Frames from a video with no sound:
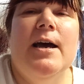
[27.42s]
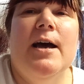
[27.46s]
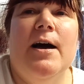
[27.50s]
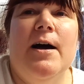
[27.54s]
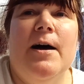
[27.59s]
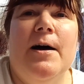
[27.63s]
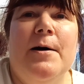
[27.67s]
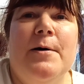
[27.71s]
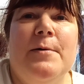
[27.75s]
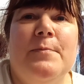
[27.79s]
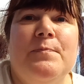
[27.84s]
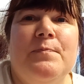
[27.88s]

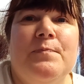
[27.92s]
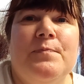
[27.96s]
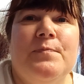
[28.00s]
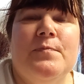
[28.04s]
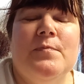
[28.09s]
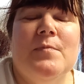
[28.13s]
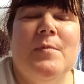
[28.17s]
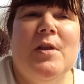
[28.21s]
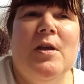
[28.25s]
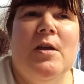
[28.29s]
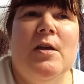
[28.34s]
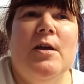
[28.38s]
Um,
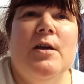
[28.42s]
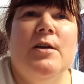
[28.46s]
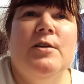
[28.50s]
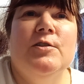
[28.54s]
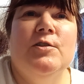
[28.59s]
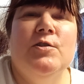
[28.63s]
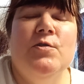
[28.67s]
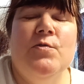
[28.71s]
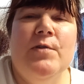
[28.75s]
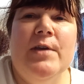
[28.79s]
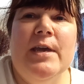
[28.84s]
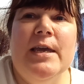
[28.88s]

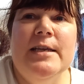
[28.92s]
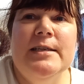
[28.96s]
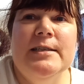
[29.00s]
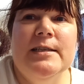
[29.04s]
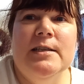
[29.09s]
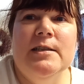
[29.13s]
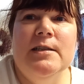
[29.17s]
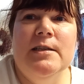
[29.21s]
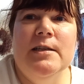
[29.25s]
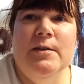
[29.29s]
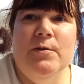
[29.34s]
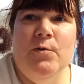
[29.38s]
Zuki's a
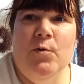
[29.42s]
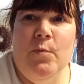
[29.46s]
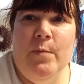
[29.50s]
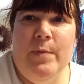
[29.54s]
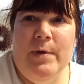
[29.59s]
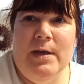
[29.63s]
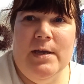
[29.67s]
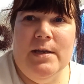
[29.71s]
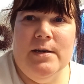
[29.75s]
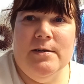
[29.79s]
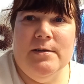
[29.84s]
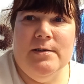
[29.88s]
little
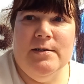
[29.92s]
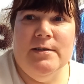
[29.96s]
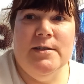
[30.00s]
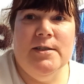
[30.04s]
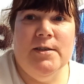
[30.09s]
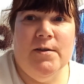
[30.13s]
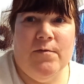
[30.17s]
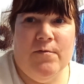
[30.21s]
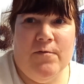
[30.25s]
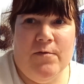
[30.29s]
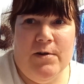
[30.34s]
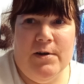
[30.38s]
bit
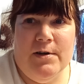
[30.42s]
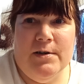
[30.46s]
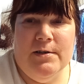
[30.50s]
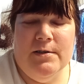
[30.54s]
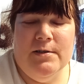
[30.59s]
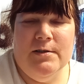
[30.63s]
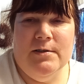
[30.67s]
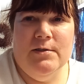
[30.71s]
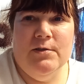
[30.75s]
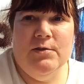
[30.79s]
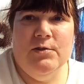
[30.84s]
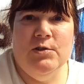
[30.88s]
different.
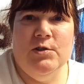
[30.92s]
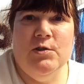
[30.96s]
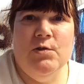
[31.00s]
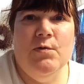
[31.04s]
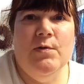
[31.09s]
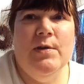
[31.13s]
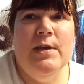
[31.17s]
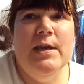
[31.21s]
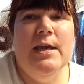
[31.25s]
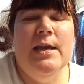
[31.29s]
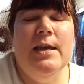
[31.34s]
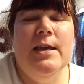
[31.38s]

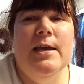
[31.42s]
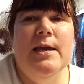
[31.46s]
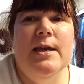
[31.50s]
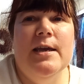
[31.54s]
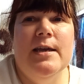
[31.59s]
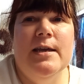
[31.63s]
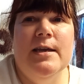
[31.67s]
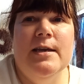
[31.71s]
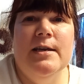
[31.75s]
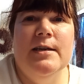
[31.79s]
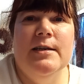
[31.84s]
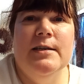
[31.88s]
Zuki
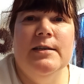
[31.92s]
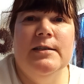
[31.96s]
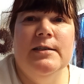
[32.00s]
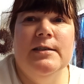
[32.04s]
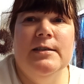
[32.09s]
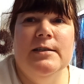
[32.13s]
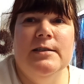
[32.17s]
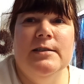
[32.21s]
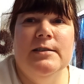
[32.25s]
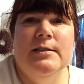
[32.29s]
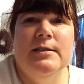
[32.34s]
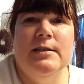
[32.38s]

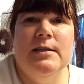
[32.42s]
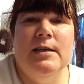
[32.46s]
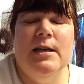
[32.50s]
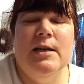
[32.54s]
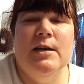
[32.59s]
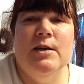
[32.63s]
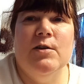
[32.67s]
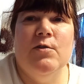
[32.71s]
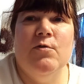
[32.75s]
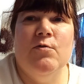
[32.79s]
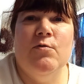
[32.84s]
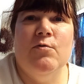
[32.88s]
is
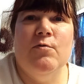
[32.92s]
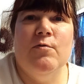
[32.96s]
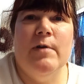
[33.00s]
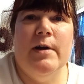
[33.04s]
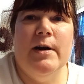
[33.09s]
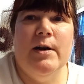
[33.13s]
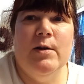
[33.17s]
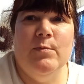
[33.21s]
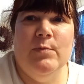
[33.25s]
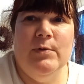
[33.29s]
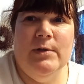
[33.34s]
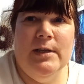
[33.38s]

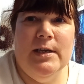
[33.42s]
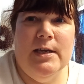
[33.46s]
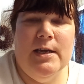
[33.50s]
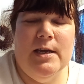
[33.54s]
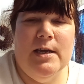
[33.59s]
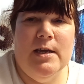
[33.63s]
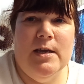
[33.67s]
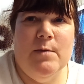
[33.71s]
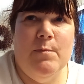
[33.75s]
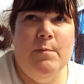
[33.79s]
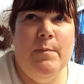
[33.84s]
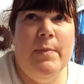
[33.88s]

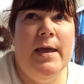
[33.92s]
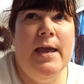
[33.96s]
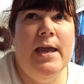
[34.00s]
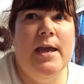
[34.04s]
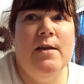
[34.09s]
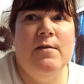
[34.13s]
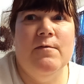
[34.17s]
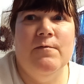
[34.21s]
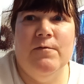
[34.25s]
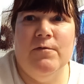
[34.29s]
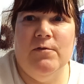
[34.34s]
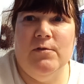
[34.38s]
incredibly
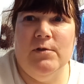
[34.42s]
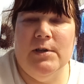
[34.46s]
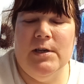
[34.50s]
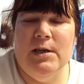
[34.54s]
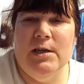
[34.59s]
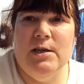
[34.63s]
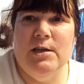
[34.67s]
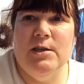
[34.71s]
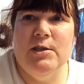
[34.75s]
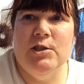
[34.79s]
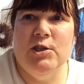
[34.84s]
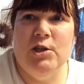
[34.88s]

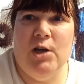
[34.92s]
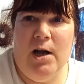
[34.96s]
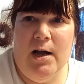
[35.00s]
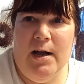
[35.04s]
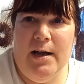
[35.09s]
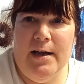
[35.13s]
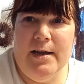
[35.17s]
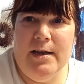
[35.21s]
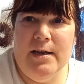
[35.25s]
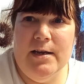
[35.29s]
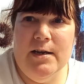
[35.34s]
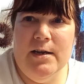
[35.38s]
painfully
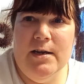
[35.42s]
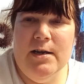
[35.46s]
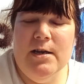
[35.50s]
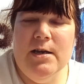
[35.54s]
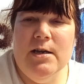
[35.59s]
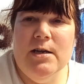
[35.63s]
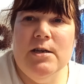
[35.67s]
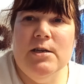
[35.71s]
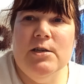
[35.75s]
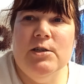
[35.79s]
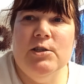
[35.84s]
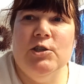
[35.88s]
shy.
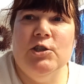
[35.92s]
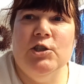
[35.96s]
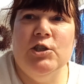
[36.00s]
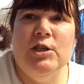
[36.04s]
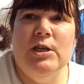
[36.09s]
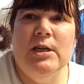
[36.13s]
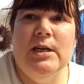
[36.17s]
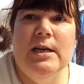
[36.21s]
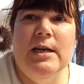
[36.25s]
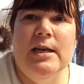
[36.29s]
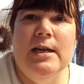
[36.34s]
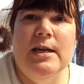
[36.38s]

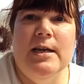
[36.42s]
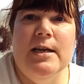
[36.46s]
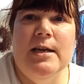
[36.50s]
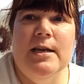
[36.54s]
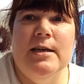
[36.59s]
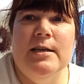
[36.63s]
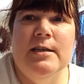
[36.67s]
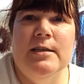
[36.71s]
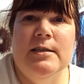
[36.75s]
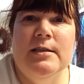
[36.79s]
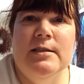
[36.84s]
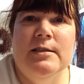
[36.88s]
She
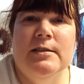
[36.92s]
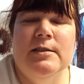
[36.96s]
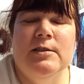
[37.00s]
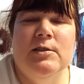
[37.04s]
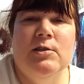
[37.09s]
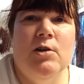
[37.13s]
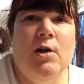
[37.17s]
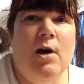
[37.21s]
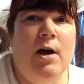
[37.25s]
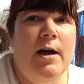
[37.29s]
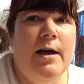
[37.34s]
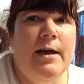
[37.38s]
is
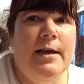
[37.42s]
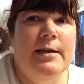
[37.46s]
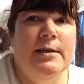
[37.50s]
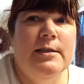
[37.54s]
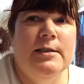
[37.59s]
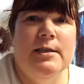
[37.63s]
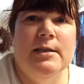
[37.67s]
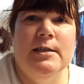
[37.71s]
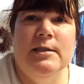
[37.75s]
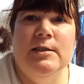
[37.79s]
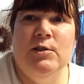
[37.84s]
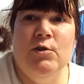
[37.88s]
not
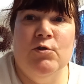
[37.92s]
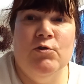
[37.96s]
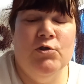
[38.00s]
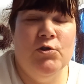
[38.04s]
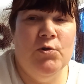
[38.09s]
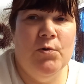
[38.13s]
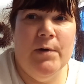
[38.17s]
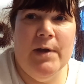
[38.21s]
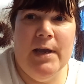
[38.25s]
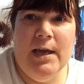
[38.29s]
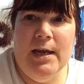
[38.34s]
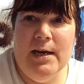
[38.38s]
a
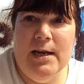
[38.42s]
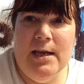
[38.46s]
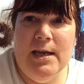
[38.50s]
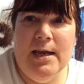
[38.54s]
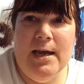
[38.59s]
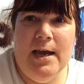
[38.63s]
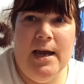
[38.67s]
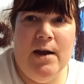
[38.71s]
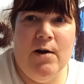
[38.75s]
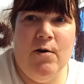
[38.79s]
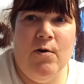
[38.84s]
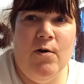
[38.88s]
social
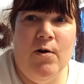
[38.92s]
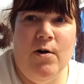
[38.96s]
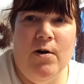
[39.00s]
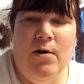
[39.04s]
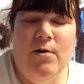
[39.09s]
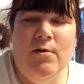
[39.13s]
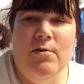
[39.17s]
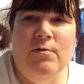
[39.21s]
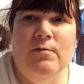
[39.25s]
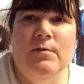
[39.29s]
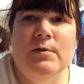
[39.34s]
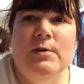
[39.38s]
kitty at
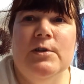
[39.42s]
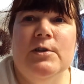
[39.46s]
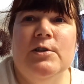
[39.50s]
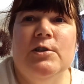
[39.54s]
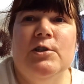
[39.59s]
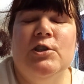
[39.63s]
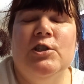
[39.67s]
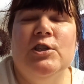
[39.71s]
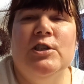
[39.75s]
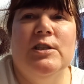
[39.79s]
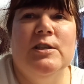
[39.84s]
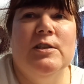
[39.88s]
all.
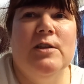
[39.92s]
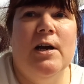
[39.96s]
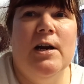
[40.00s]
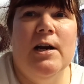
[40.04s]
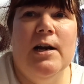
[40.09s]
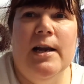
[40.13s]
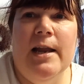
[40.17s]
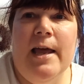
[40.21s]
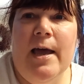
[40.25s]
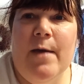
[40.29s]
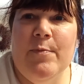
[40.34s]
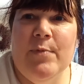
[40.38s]
She's not a
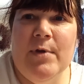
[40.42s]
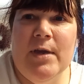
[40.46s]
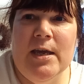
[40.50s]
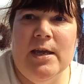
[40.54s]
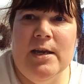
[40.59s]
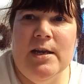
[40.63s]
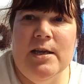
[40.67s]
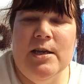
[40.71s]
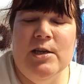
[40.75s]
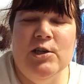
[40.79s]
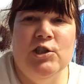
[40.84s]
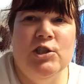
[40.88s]
lap
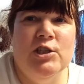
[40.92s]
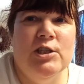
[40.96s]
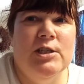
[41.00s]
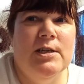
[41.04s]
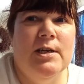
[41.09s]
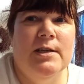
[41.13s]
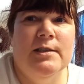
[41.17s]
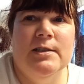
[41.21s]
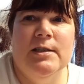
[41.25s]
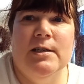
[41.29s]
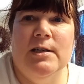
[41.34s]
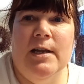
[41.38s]
kitty. She
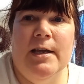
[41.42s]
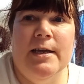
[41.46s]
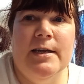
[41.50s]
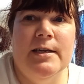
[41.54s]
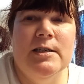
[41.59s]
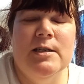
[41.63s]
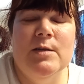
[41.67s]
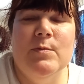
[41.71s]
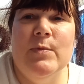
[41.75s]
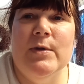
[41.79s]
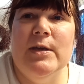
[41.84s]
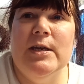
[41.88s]
doesn't
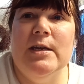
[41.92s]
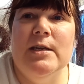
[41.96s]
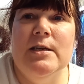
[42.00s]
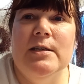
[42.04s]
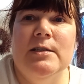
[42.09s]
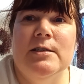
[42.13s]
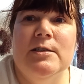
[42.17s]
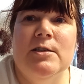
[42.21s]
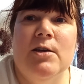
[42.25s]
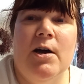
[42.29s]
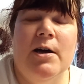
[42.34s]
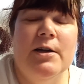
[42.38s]
like to
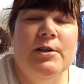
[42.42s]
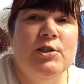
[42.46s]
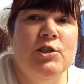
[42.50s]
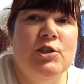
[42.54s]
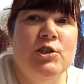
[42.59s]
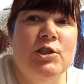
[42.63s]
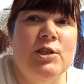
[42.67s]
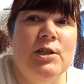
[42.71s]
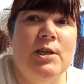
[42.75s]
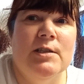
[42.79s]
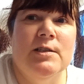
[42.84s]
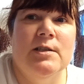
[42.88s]
be touched.
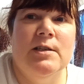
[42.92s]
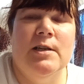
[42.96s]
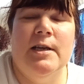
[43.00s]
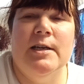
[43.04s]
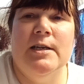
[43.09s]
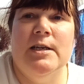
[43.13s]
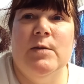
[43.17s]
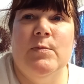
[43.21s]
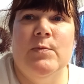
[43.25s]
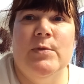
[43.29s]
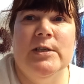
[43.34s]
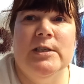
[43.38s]
She doesn't
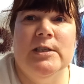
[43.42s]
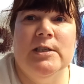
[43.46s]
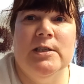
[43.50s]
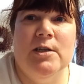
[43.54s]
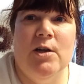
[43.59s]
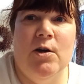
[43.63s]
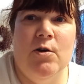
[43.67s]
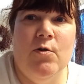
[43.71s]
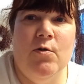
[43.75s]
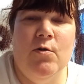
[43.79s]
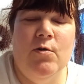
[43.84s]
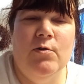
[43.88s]
like to be
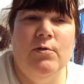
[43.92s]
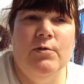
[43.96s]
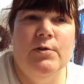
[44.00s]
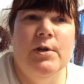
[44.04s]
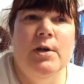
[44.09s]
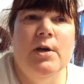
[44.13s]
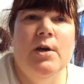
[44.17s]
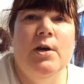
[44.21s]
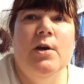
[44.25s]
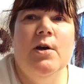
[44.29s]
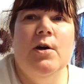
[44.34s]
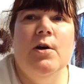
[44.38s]
snuggled.
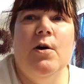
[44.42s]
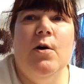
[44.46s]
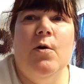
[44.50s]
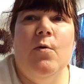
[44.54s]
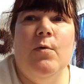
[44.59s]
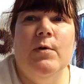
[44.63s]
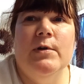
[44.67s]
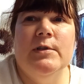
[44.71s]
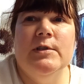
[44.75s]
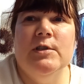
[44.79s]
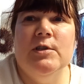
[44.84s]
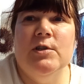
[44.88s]

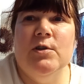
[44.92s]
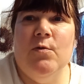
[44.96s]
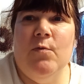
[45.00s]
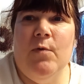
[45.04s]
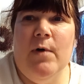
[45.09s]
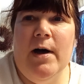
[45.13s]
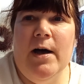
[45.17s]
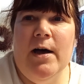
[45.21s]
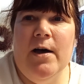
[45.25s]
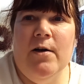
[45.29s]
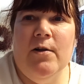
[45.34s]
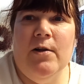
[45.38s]
Once in a
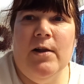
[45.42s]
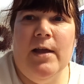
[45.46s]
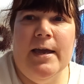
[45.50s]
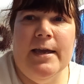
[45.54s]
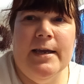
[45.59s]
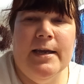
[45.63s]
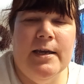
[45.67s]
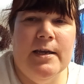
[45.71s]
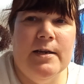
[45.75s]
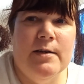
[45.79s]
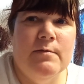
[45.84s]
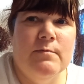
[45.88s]
while, I
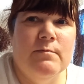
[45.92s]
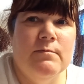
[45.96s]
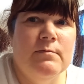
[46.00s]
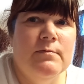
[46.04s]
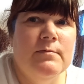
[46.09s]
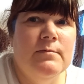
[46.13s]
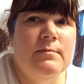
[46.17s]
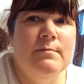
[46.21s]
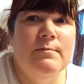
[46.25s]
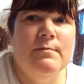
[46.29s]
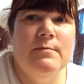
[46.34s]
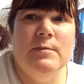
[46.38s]
can
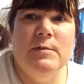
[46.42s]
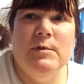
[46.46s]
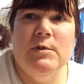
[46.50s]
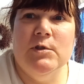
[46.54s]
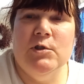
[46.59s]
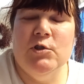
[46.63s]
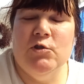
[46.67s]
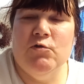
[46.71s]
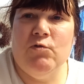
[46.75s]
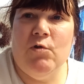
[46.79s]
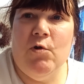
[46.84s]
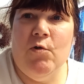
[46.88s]

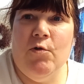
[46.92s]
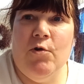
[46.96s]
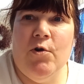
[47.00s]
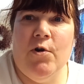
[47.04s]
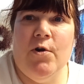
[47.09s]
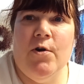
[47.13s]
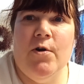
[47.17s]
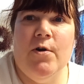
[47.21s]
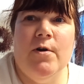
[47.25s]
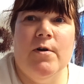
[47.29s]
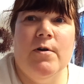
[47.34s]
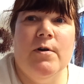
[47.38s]
stroke
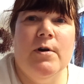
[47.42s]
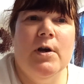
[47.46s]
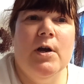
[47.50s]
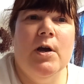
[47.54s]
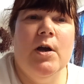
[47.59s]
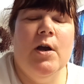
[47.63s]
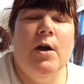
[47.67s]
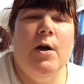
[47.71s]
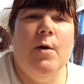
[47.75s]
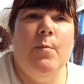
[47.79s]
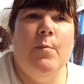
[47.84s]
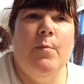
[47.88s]
her,
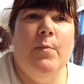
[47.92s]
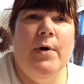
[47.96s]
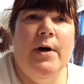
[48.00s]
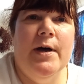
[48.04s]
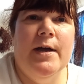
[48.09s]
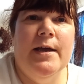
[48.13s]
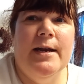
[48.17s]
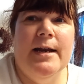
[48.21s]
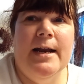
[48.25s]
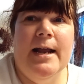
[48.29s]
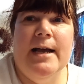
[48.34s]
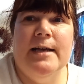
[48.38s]

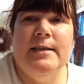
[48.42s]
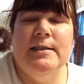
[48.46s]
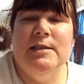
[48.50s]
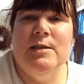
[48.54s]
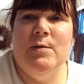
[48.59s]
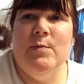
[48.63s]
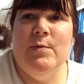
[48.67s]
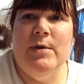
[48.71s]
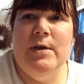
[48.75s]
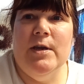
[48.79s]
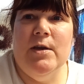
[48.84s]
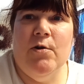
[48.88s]
but it has
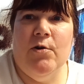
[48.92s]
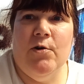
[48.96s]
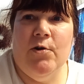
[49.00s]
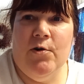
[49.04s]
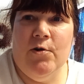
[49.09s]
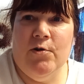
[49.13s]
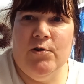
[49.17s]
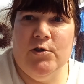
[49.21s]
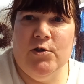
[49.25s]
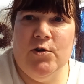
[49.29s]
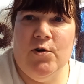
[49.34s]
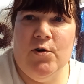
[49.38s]
to be on
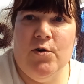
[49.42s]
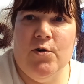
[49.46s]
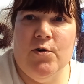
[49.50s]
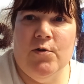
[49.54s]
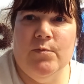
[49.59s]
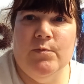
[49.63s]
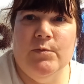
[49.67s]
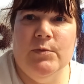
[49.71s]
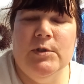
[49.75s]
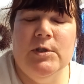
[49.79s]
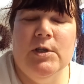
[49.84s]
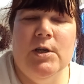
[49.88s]
her
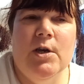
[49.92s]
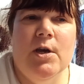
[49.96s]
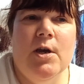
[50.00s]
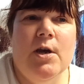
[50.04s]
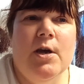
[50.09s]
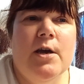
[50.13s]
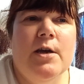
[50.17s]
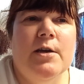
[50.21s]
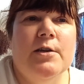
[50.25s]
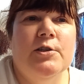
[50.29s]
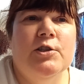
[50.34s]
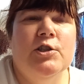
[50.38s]
terms.
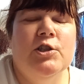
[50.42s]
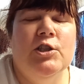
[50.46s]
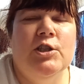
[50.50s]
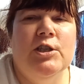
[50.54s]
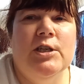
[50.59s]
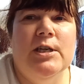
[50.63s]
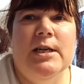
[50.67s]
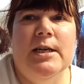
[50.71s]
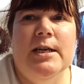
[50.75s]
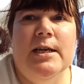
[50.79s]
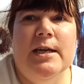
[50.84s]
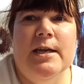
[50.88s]

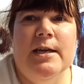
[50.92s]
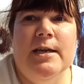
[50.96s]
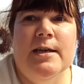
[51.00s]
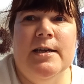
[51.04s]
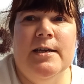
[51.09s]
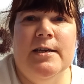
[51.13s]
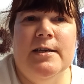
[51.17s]
She